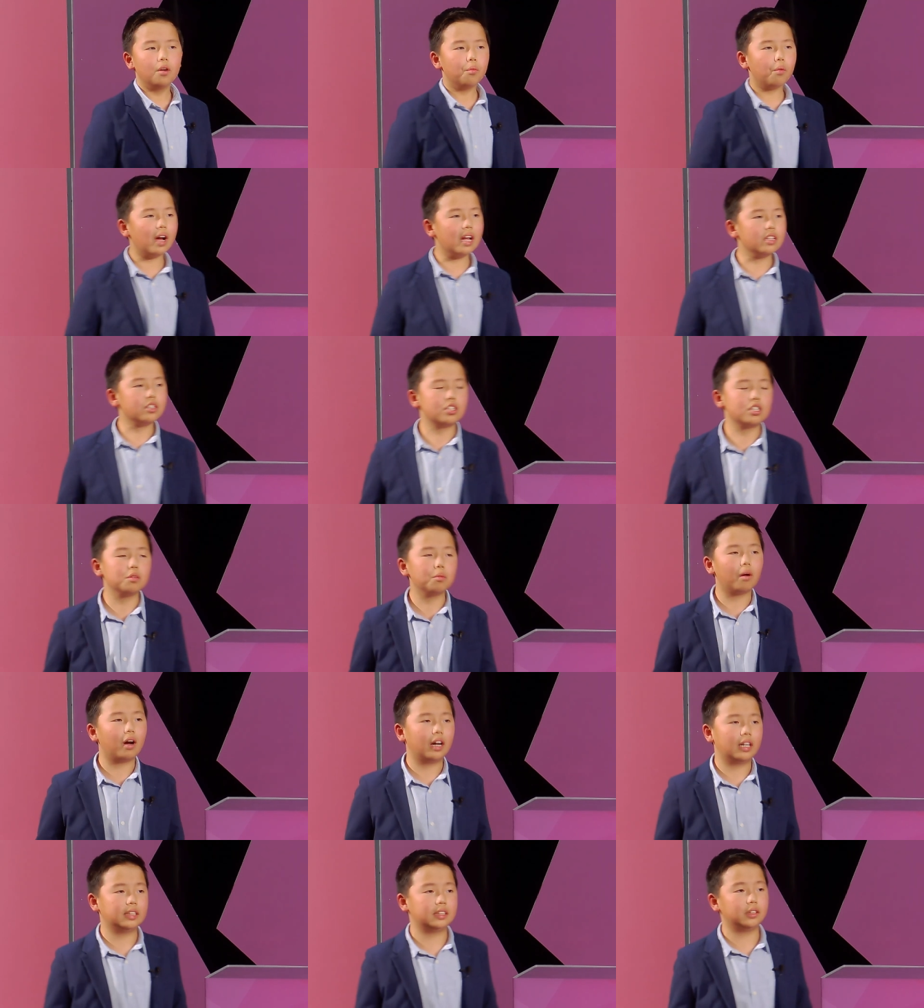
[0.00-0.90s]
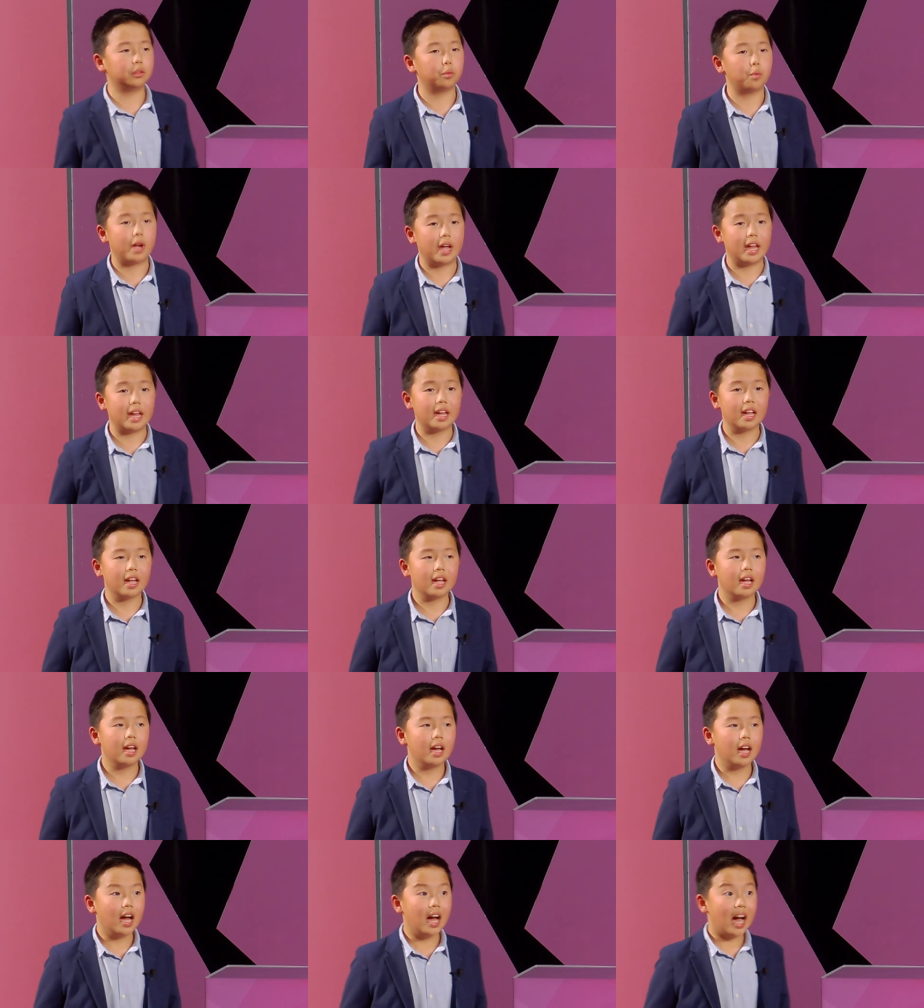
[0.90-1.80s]
When she walks away,
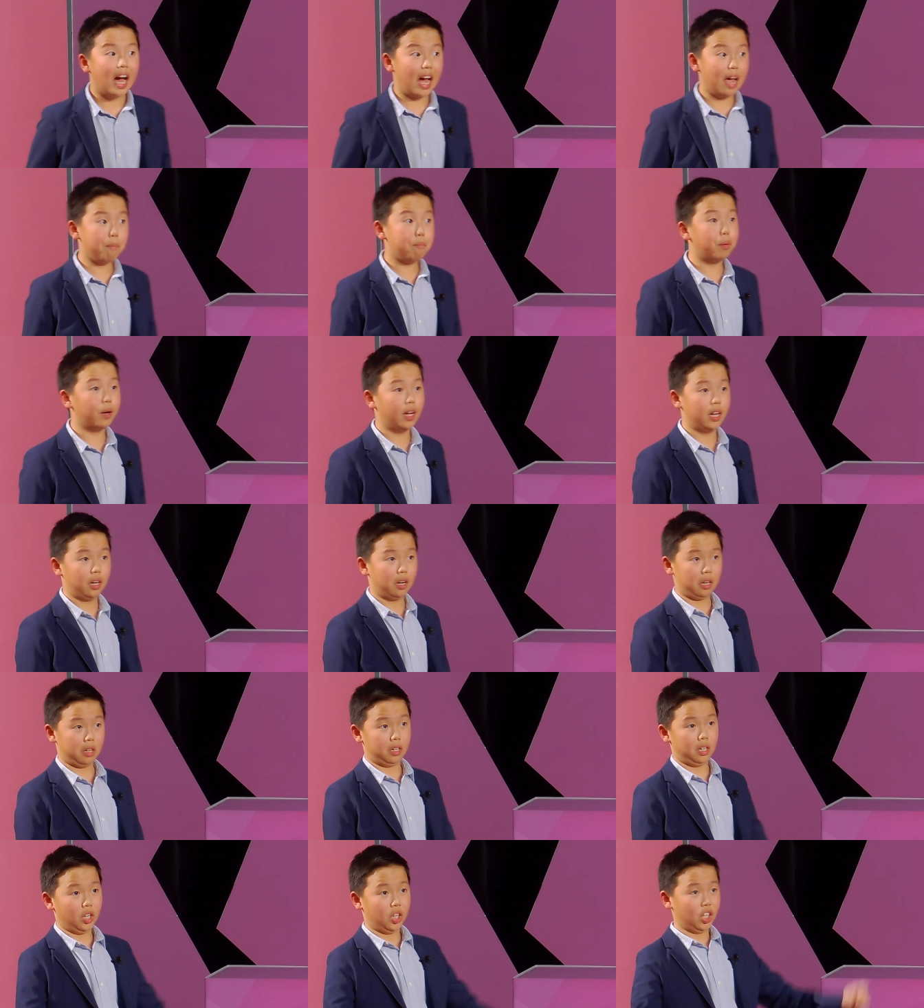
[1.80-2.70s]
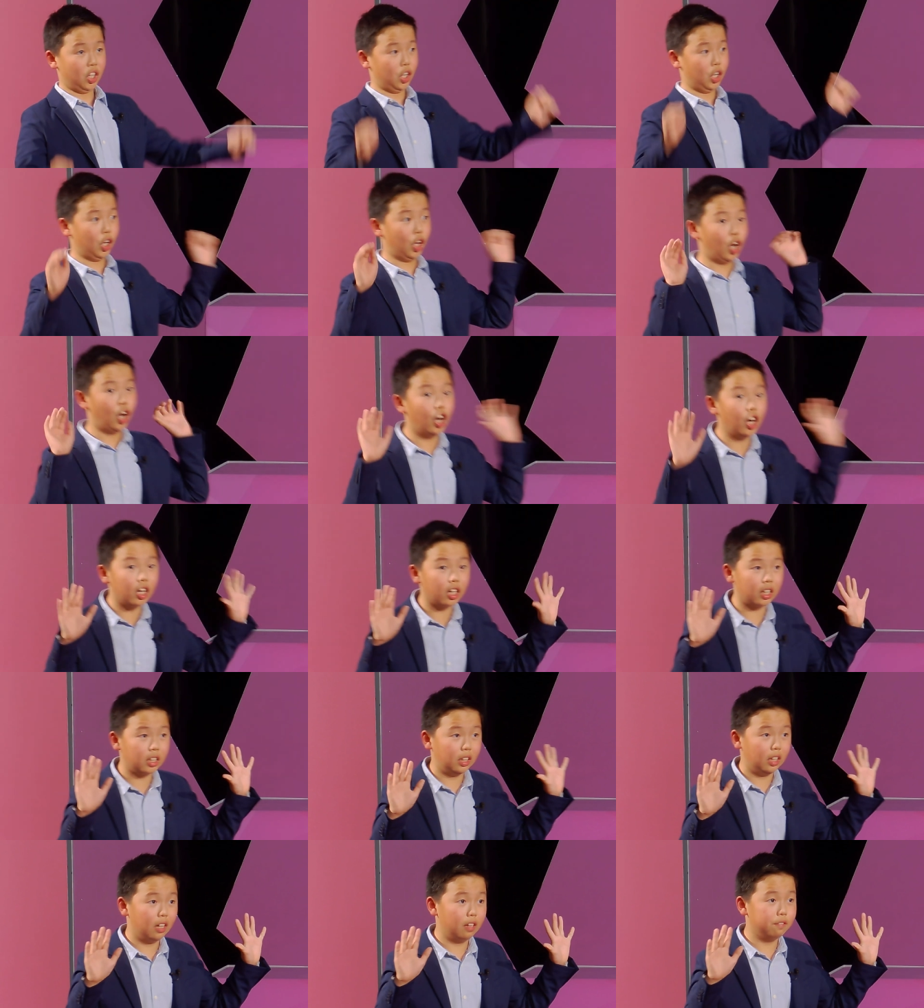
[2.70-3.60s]
I put on her
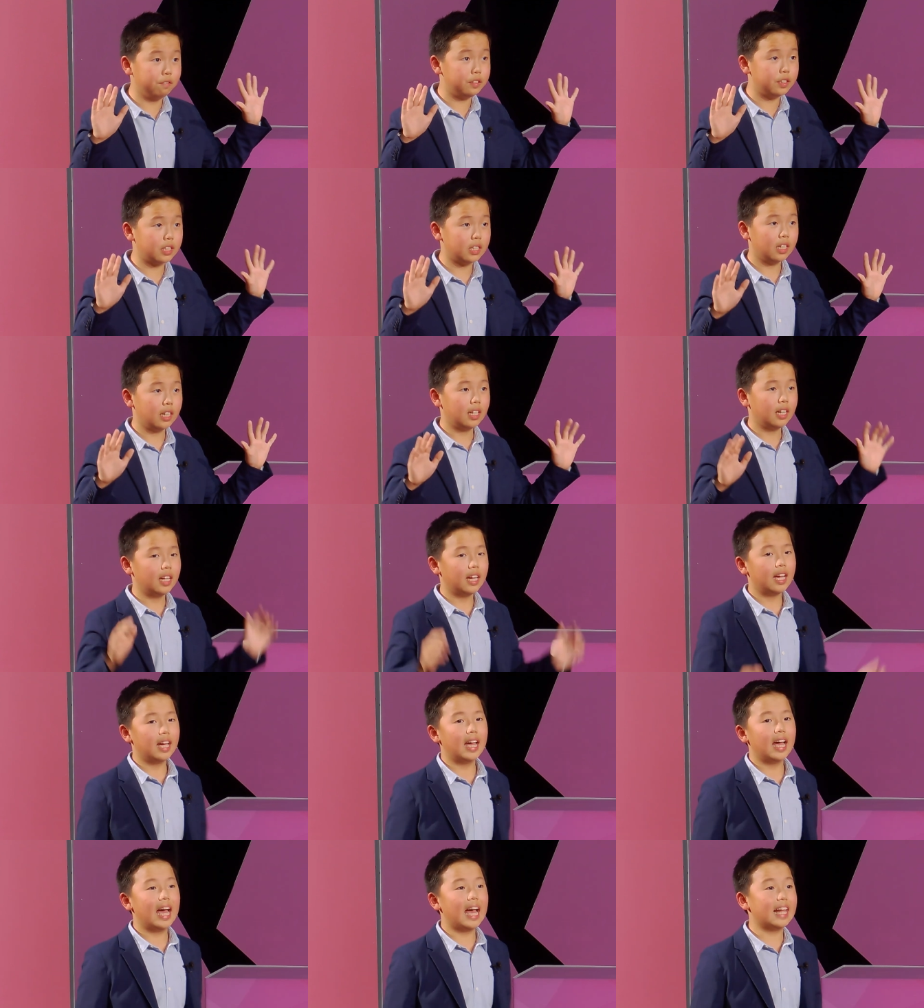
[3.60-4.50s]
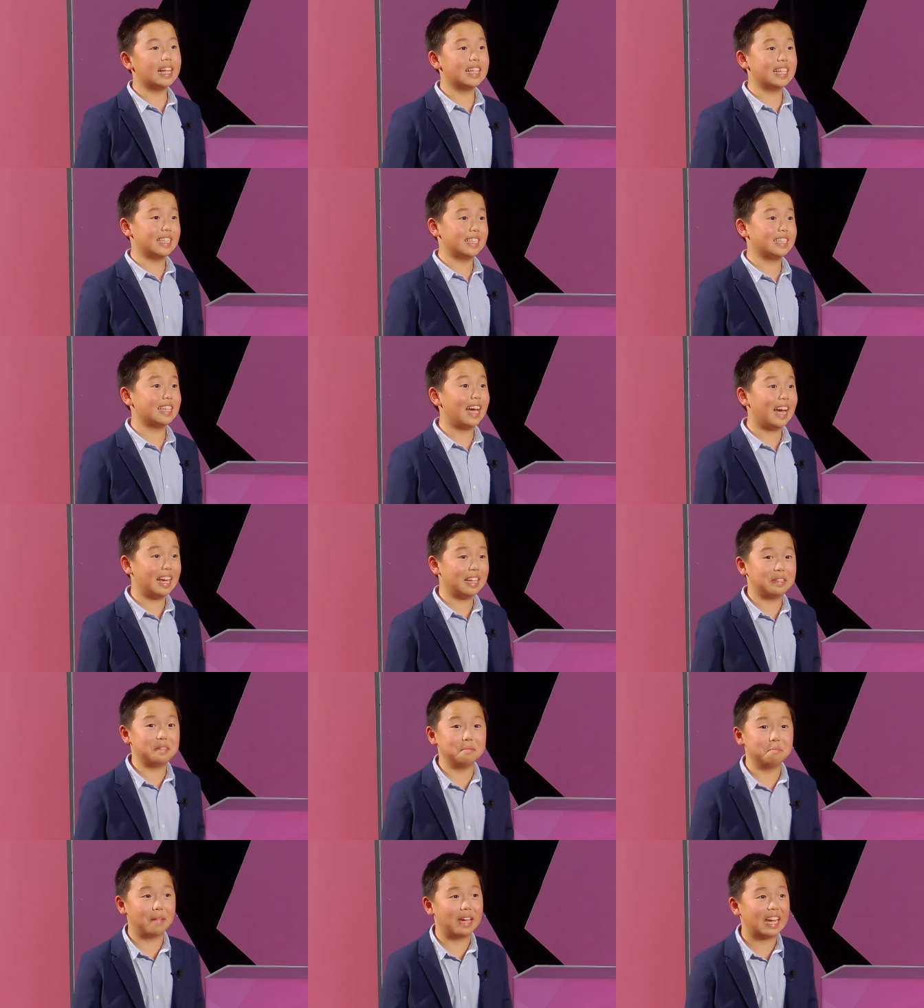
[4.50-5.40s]
gloves and
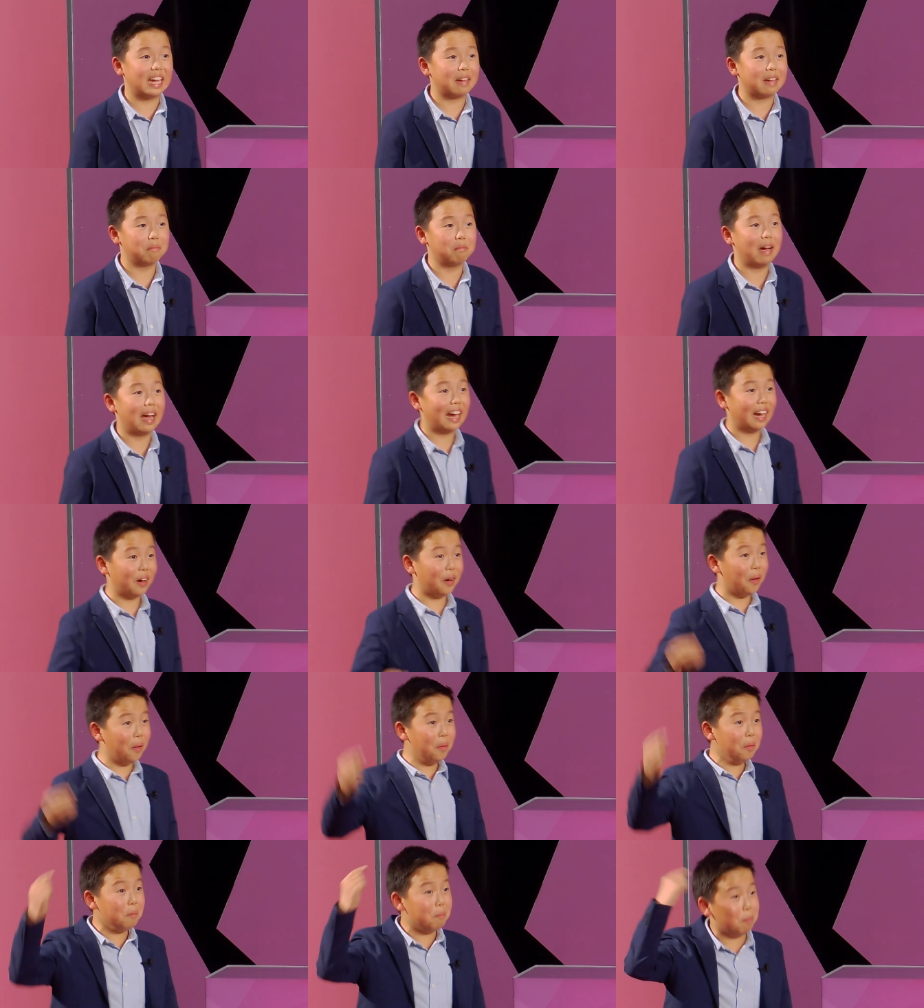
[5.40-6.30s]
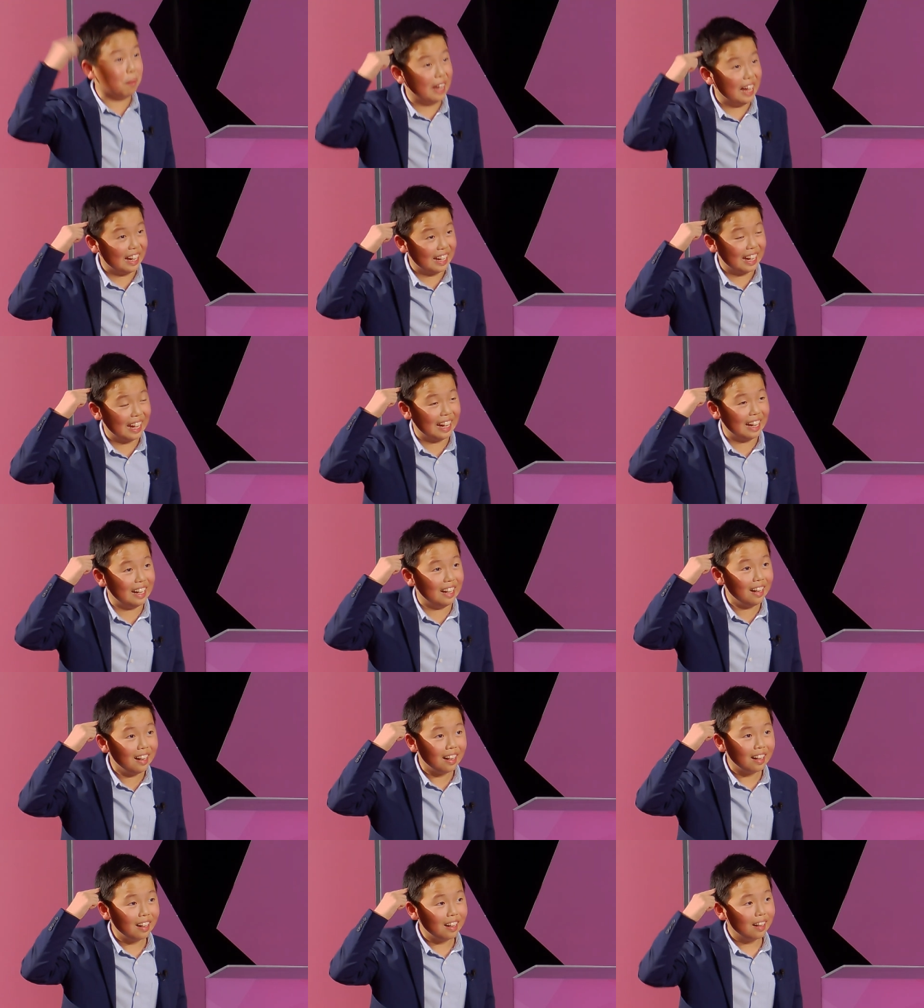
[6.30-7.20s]
decide to make my own black hair
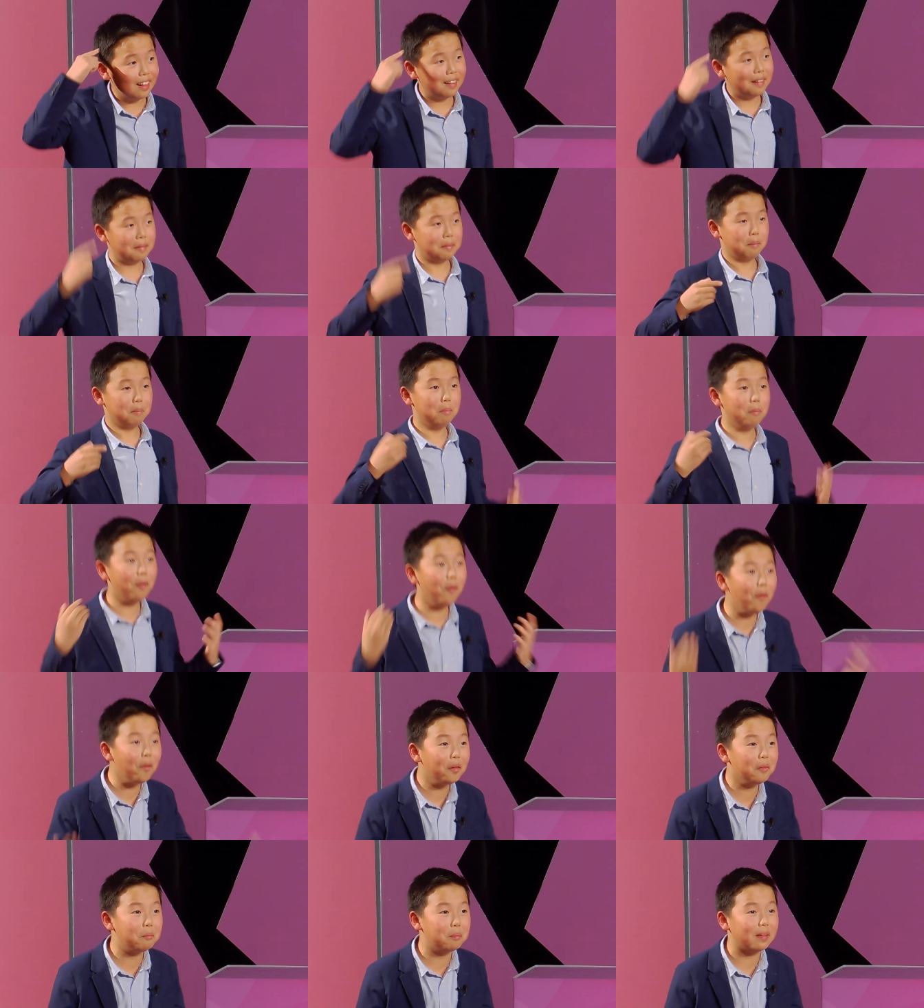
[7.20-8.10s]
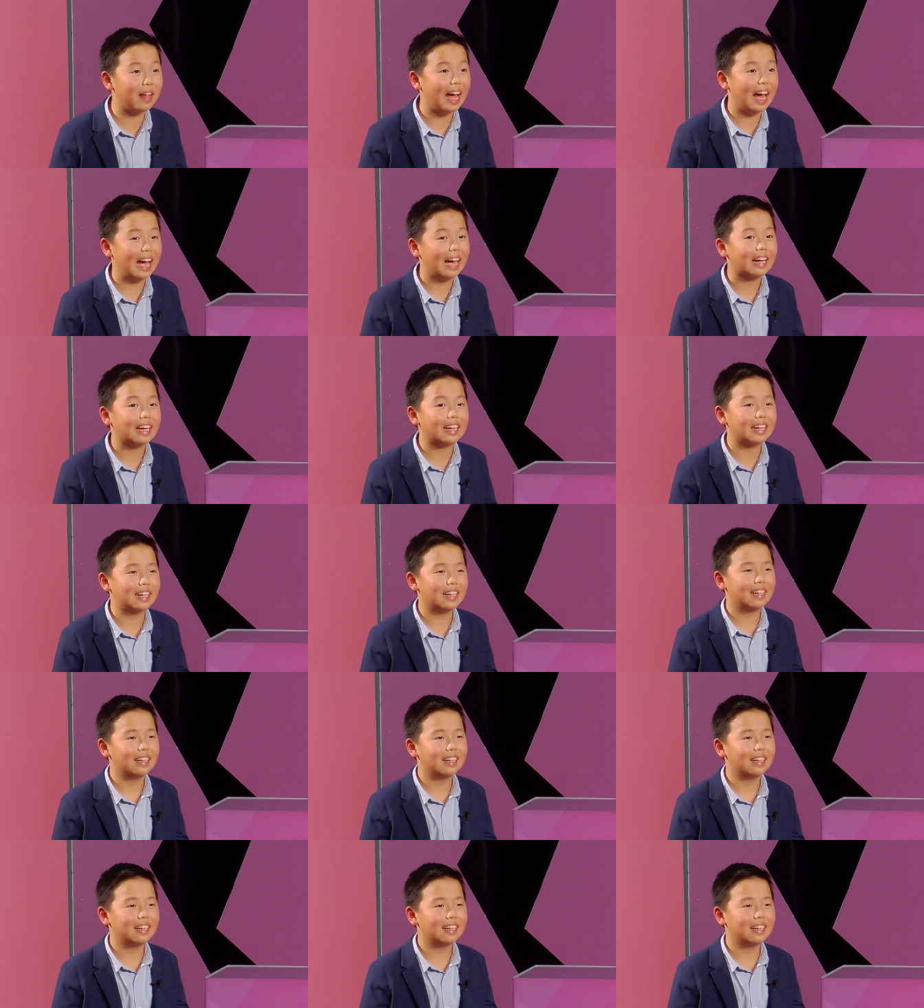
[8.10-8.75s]
more black.